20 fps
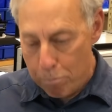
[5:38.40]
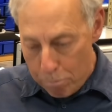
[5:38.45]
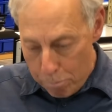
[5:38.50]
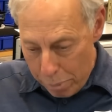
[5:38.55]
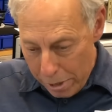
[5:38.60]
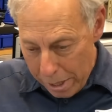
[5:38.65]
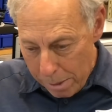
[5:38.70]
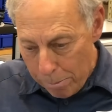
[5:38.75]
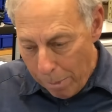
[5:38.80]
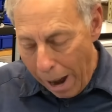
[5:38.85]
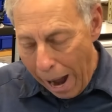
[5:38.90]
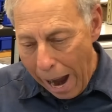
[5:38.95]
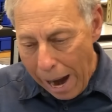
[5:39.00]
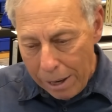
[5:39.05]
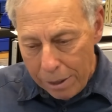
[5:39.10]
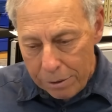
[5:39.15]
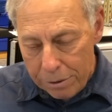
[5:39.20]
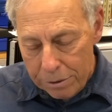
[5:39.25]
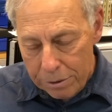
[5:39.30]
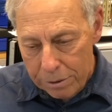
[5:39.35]
big
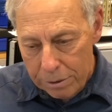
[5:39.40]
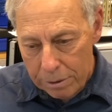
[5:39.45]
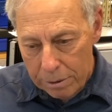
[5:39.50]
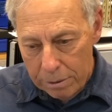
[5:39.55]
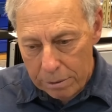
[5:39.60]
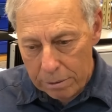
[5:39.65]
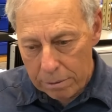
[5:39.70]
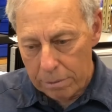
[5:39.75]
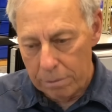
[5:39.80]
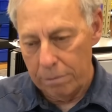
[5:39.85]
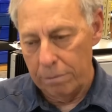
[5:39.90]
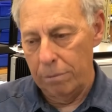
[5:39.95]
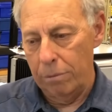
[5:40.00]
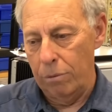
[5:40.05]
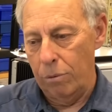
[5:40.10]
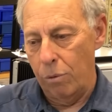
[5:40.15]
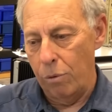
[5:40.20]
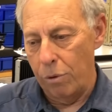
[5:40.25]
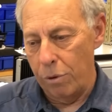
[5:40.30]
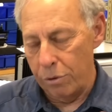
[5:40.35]
box
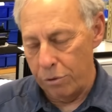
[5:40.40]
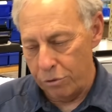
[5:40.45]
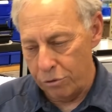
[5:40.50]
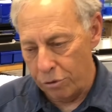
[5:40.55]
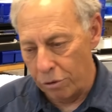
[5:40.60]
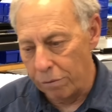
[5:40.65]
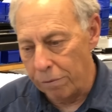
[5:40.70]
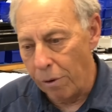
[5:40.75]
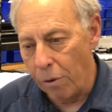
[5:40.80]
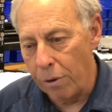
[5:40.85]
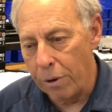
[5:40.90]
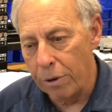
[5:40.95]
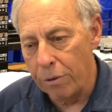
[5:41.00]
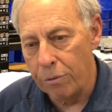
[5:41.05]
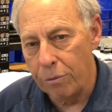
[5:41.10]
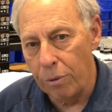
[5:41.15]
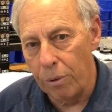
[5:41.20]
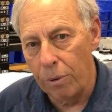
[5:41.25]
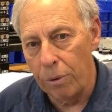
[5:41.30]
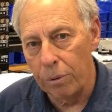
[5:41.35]
or a servo
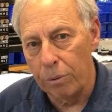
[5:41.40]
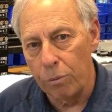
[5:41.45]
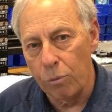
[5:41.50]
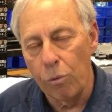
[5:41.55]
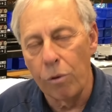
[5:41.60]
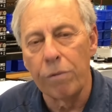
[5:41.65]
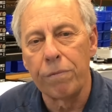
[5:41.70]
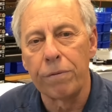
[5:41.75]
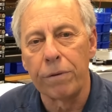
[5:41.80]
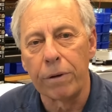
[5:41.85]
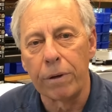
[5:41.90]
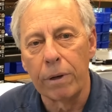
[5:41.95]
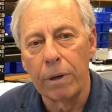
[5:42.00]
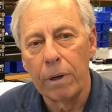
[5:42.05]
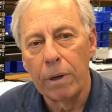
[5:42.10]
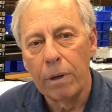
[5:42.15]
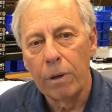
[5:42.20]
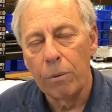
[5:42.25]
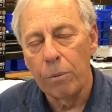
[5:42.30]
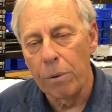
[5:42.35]
controlled woofer
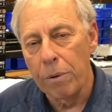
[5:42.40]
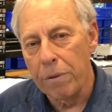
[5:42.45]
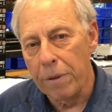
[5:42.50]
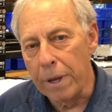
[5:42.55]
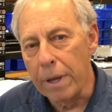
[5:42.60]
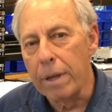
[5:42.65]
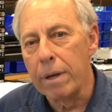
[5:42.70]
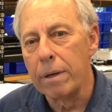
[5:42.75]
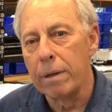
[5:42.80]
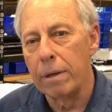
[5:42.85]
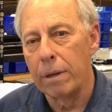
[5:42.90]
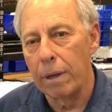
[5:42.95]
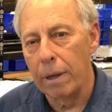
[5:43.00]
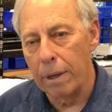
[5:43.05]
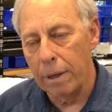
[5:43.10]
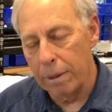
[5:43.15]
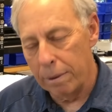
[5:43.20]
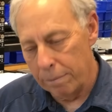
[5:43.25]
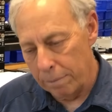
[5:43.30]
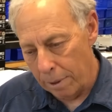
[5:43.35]
within
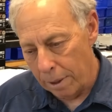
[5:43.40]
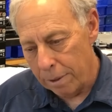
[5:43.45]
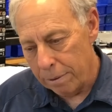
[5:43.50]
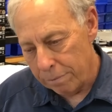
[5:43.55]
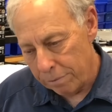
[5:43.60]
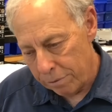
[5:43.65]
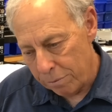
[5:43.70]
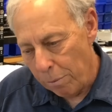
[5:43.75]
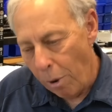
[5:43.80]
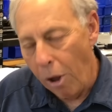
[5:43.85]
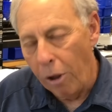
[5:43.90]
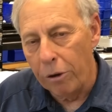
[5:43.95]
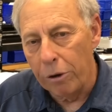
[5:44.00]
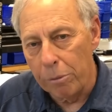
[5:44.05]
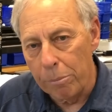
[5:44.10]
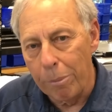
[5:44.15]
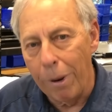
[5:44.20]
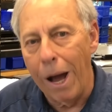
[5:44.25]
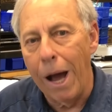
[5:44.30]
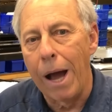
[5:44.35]
a, a smaller
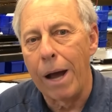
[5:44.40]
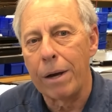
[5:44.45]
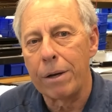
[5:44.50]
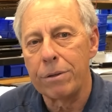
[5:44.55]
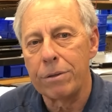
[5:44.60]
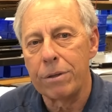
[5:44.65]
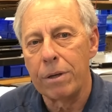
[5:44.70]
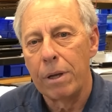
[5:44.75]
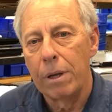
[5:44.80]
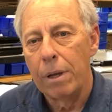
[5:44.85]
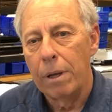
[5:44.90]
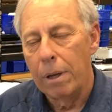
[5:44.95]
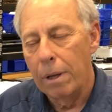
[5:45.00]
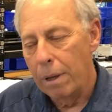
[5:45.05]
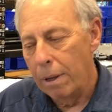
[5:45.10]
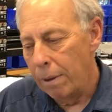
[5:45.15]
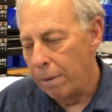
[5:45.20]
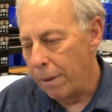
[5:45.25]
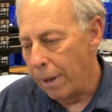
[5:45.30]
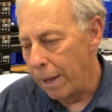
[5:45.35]
box
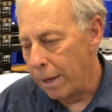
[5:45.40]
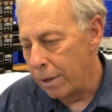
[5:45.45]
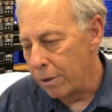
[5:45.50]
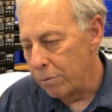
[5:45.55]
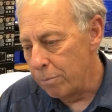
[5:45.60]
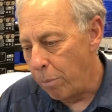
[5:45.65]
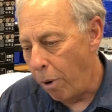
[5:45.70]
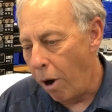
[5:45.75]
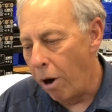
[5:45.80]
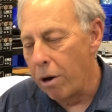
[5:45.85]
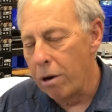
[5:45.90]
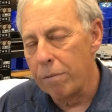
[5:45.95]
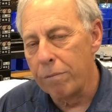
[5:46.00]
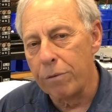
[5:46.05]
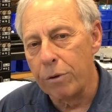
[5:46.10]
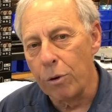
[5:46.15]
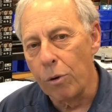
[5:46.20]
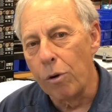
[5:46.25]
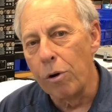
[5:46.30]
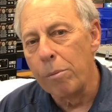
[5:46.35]
that is part of
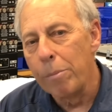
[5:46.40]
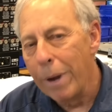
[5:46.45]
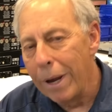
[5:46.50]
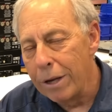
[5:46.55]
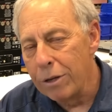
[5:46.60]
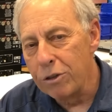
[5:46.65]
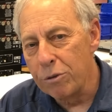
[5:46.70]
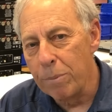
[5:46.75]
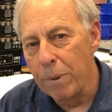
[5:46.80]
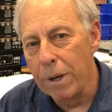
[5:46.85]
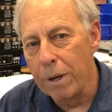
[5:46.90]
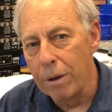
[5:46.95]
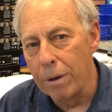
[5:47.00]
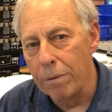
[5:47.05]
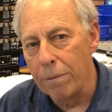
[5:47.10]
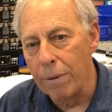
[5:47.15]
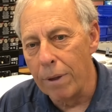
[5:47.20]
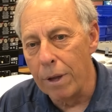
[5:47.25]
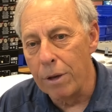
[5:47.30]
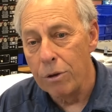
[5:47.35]
your main speaker,
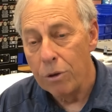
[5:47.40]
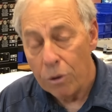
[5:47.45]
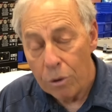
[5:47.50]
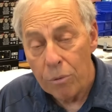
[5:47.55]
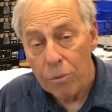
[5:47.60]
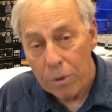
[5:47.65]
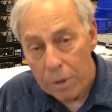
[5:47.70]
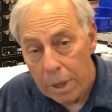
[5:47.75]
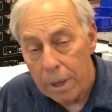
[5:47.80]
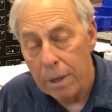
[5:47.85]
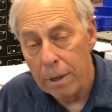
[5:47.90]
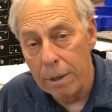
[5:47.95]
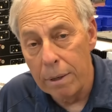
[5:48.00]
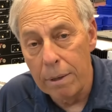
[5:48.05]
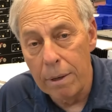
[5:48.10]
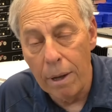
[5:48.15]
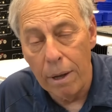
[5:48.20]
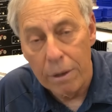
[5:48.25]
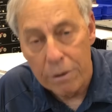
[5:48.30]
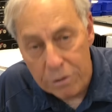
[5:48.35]
then you
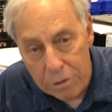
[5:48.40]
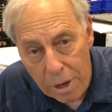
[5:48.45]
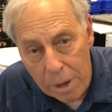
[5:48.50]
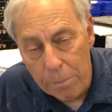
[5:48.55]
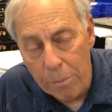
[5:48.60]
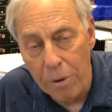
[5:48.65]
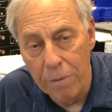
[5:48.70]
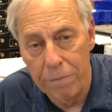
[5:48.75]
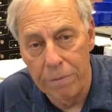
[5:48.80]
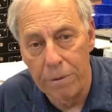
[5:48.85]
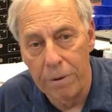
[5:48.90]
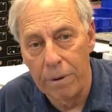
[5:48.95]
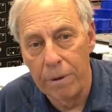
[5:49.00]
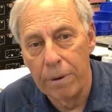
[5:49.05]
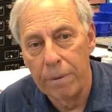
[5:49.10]
need a subwoofer.